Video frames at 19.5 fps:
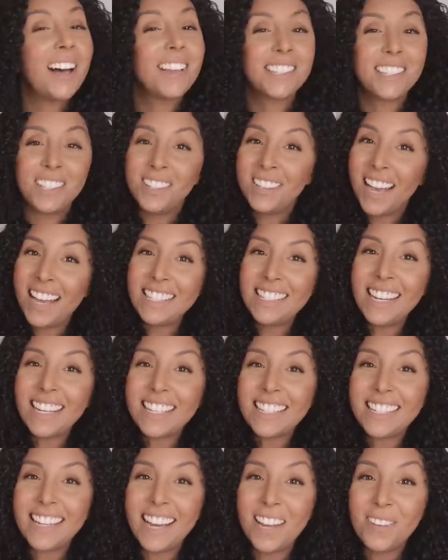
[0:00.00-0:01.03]
I'll see you guys
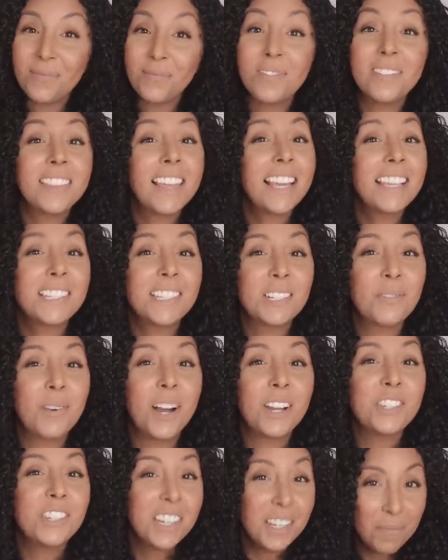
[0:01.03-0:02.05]
next time. Thanks for
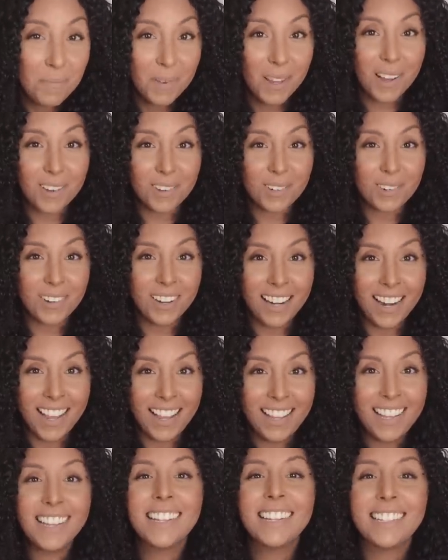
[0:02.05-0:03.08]
watching Bianca
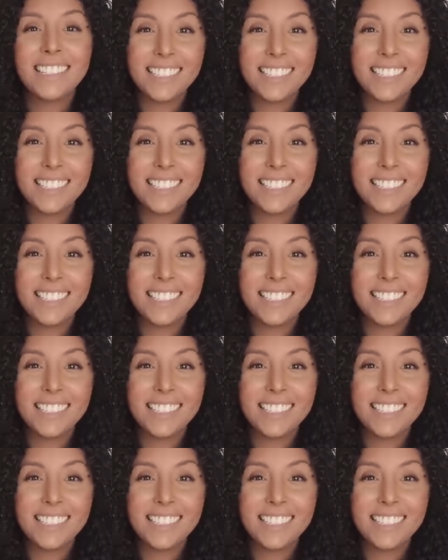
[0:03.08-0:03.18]
Renee